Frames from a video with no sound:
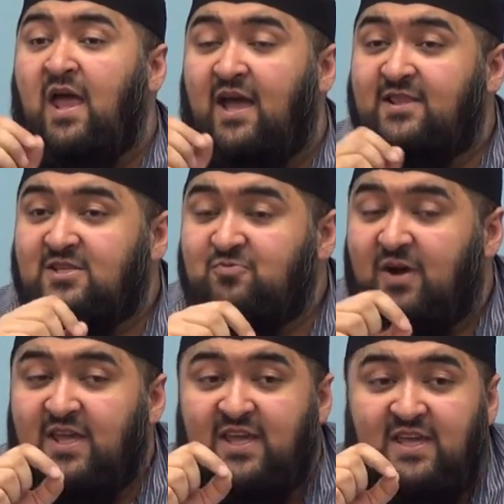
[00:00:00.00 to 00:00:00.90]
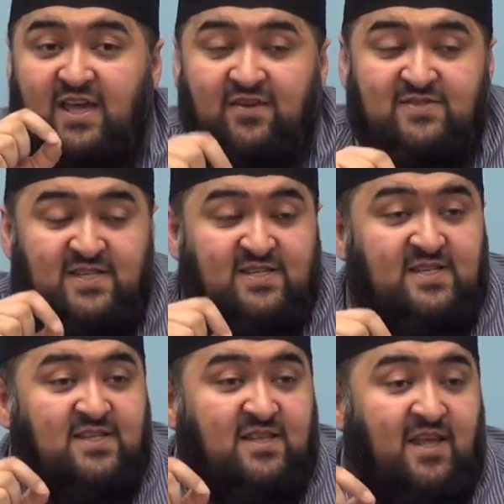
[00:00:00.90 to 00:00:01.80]
And this is why he gives this
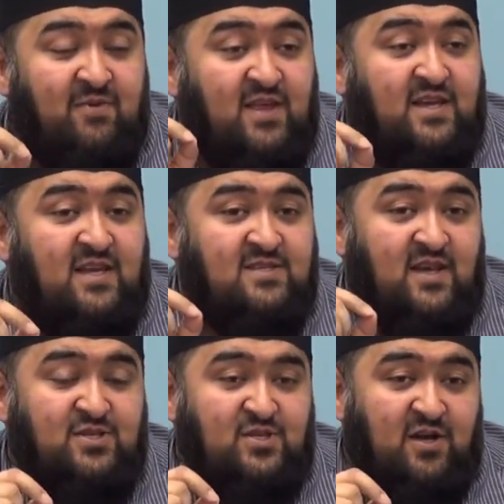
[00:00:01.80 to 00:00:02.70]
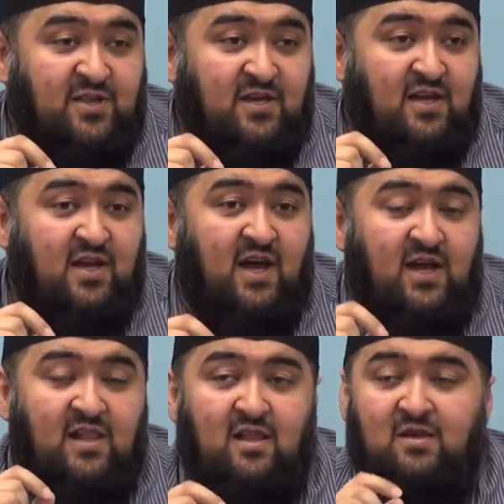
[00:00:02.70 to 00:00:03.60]
disclaimer that he is as-sadiq
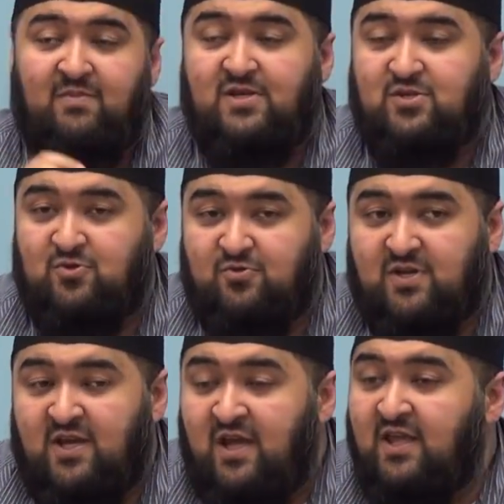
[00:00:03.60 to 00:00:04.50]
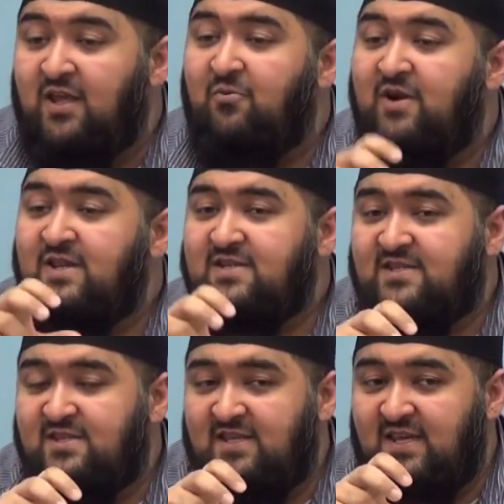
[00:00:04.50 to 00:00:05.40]
al-masduq. Now what
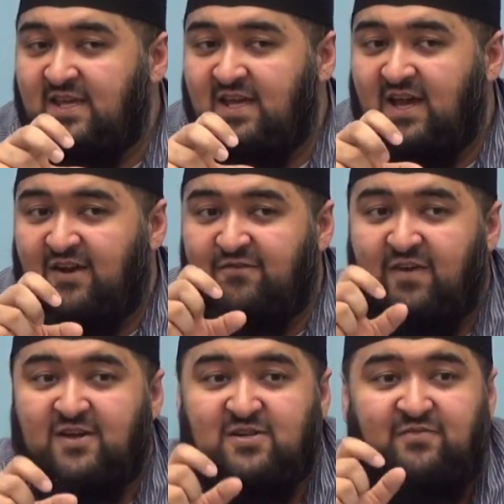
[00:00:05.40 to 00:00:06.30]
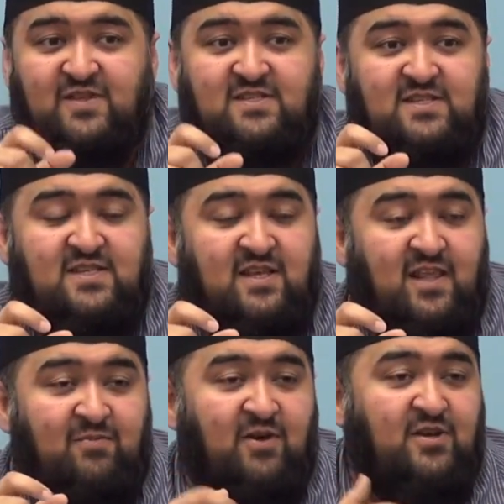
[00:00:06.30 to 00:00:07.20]
is the effect of this
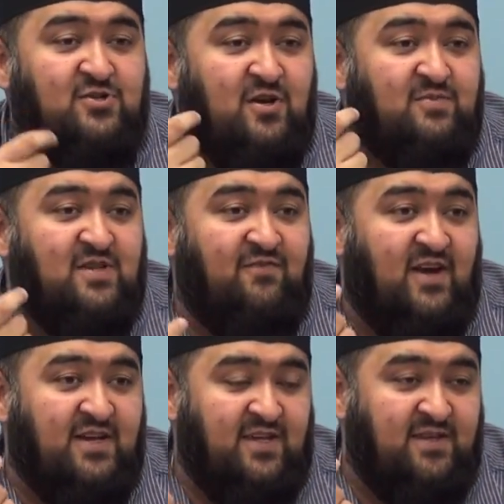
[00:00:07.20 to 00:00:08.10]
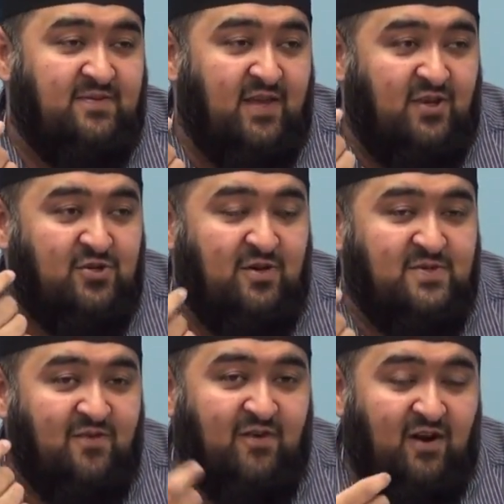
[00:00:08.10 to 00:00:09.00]
disclaimer in terms of aqidah, in
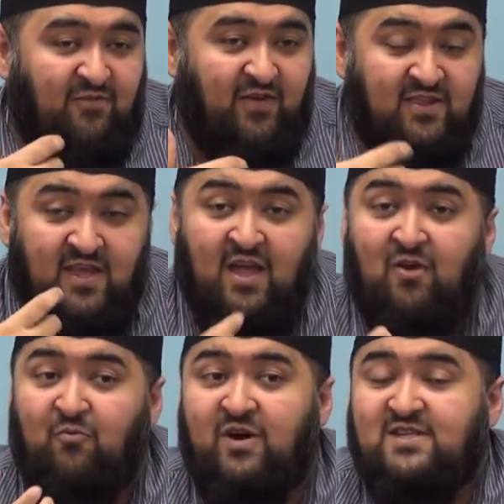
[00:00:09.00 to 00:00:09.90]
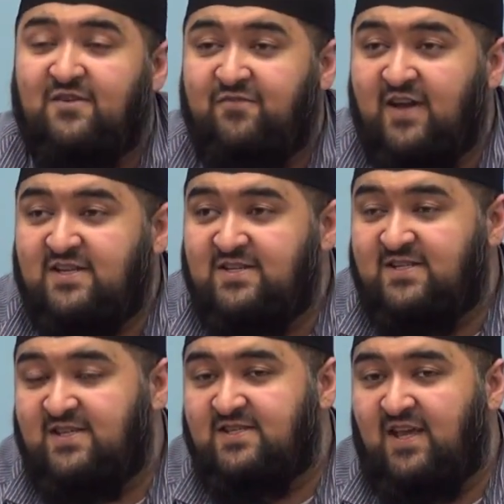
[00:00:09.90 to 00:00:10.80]
terms of our faith? What effect
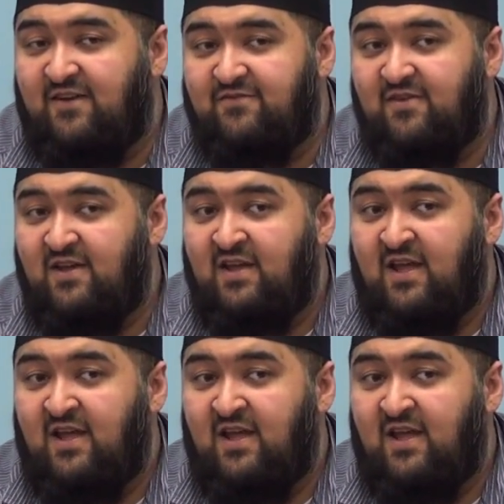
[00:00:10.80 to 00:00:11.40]
does this have?